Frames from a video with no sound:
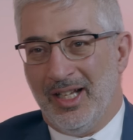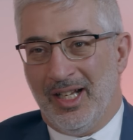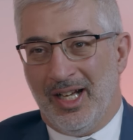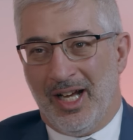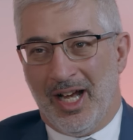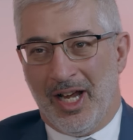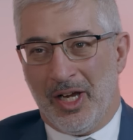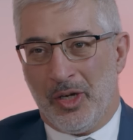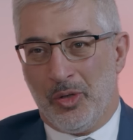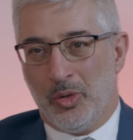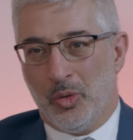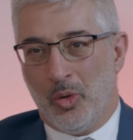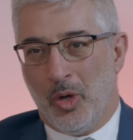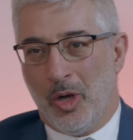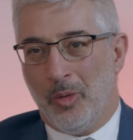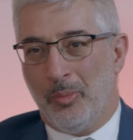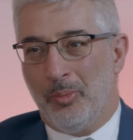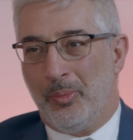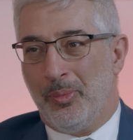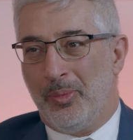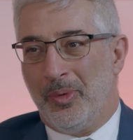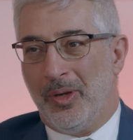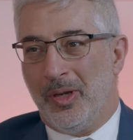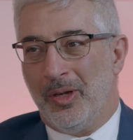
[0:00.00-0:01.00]
I grew
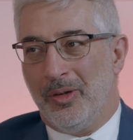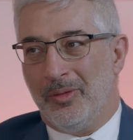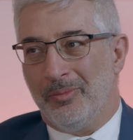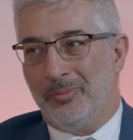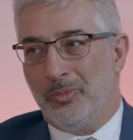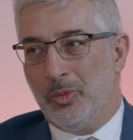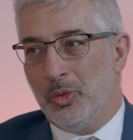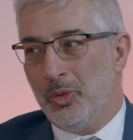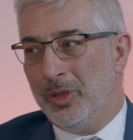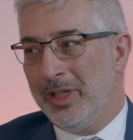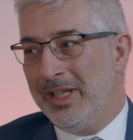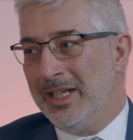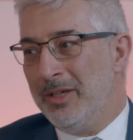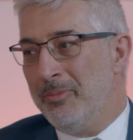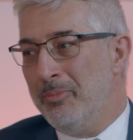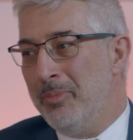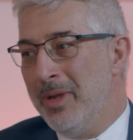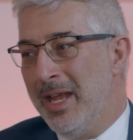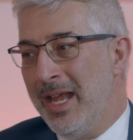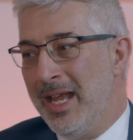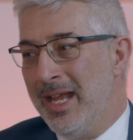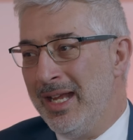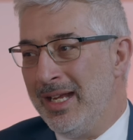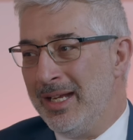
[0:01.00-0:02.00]
up really
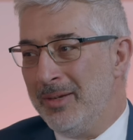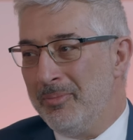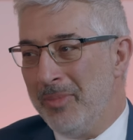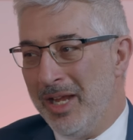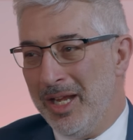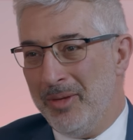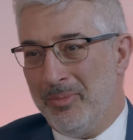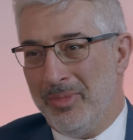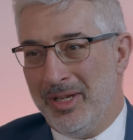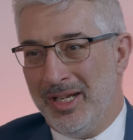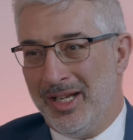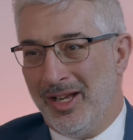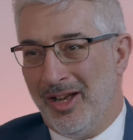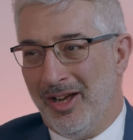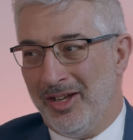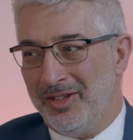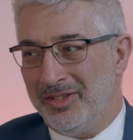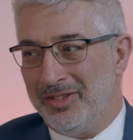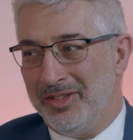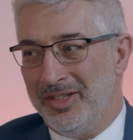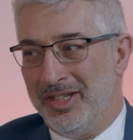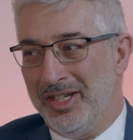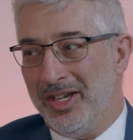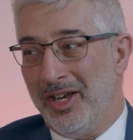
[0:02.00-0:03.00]
being maybe
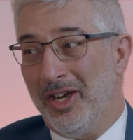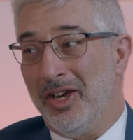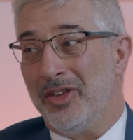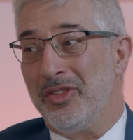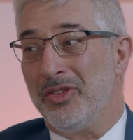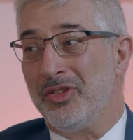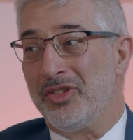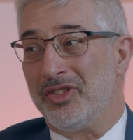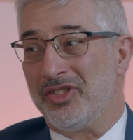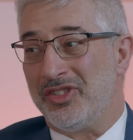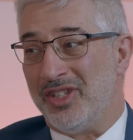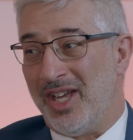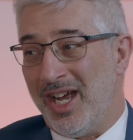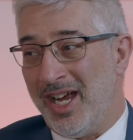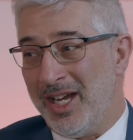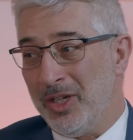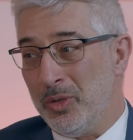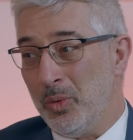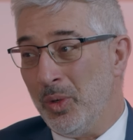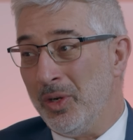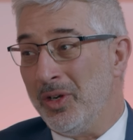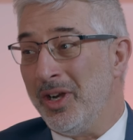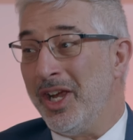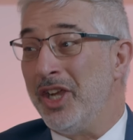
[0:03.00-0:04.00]
on the other side
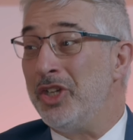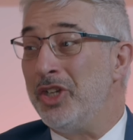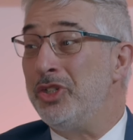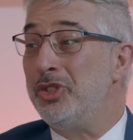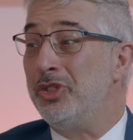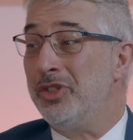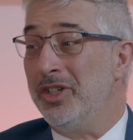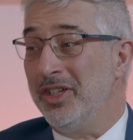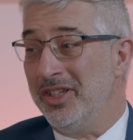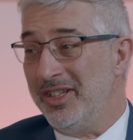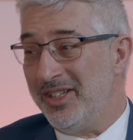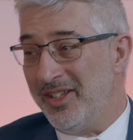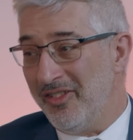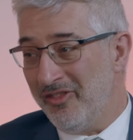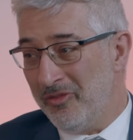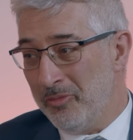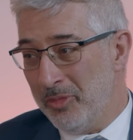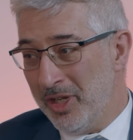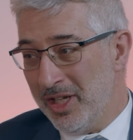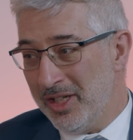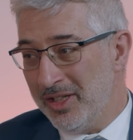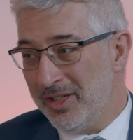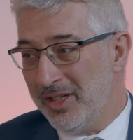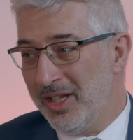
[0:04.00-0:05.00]
where I shouldn't have
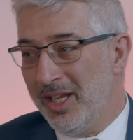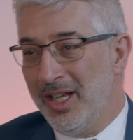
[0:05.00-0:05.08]
been.